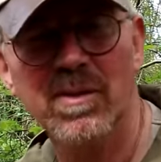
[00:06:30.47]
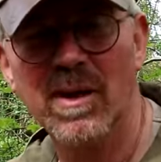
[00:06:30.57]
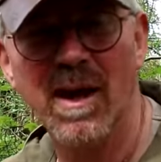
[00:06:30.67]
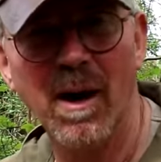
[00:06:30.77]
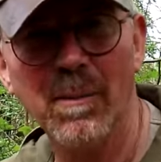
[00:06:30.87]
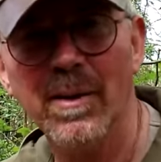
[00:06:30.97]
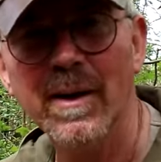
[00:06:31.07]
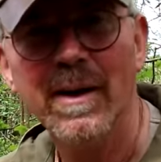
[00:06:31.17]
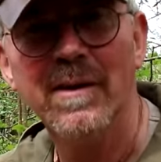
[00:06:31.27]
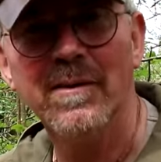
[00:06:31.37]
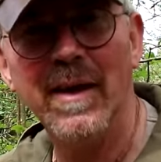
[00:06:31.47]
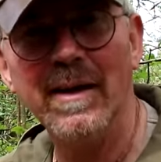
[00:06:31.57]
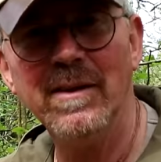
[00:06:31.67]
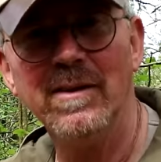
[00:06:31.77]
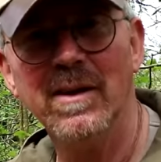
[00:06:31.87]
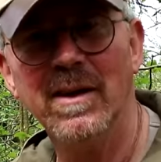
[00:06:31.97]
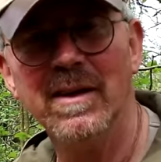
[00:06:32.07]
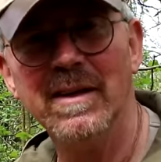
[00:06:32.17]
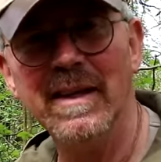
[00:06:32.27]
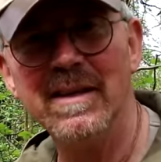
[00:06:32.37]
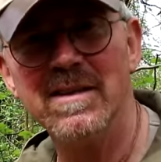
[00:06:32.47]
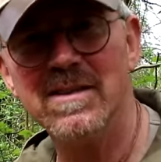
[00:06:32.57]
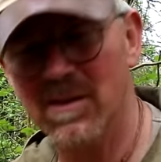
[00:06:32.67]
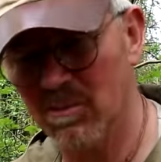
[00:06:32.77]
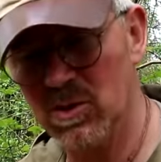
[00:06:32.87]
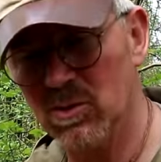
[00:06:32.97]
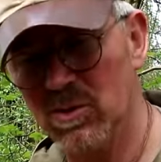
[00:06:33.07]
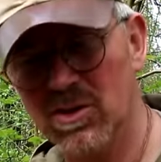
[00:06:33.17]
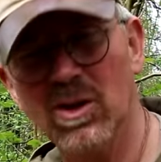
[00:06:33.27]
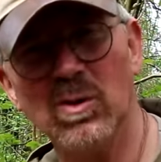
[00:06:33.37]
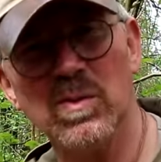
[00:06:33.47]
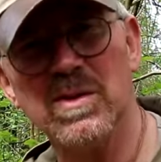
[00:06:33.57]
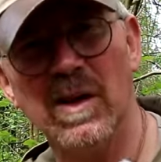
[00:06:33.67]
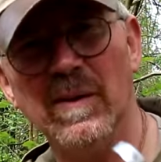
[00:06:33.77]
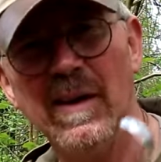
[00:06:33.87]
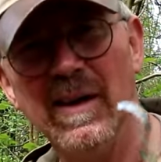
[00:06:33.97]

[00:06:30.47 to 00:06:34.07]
cup, then you're going to need some sort of scoop. So